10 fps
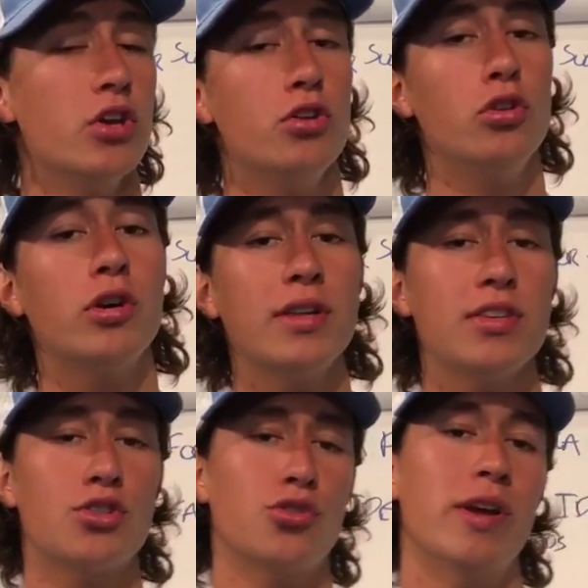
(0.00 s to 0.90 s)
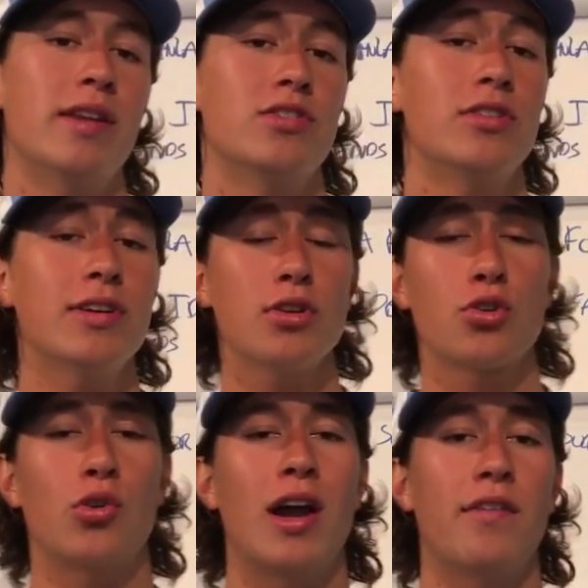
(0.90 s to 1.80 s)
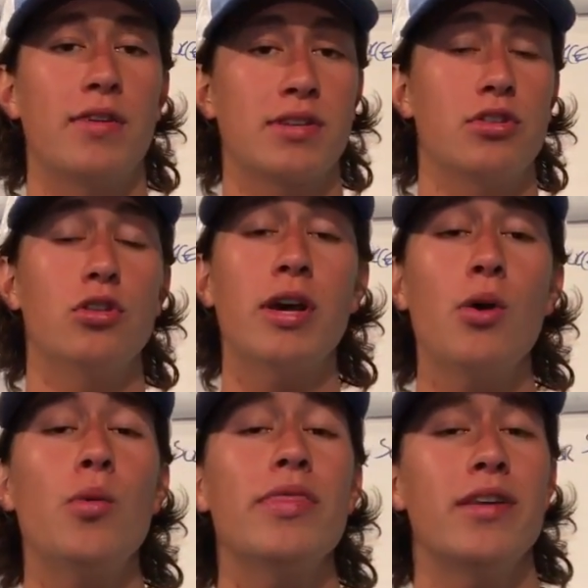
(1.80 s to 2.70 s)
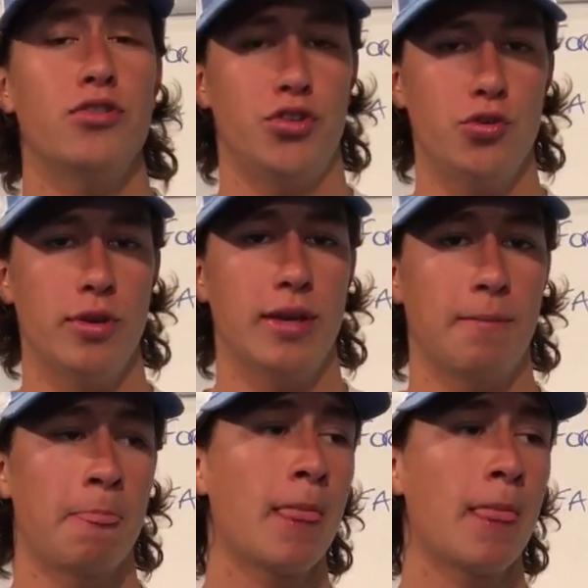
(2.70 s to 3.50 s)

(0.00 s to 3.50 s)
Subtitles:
You look at the trends, look at their graphics, look at what they're doing,